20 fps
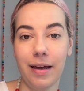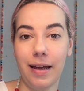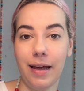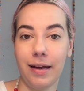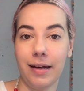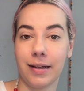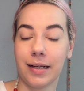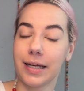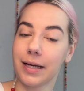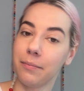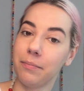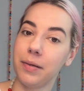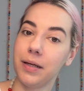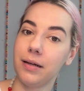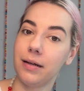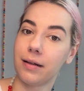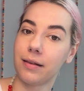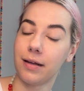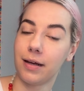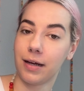and it can be
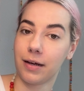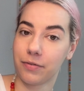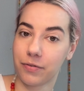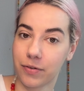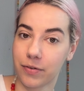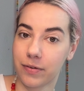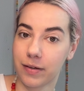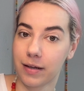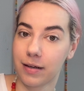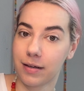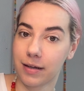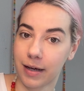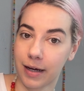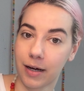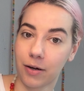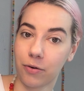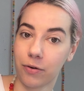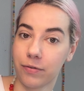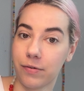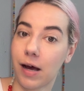that they have to take
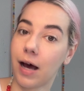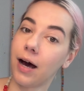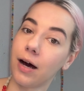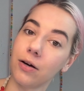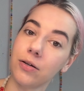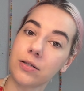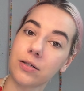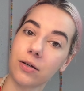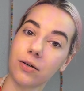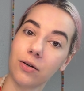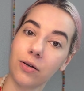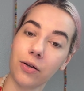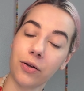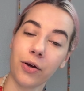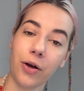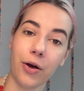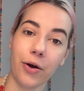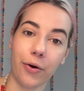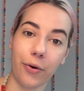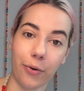care of the household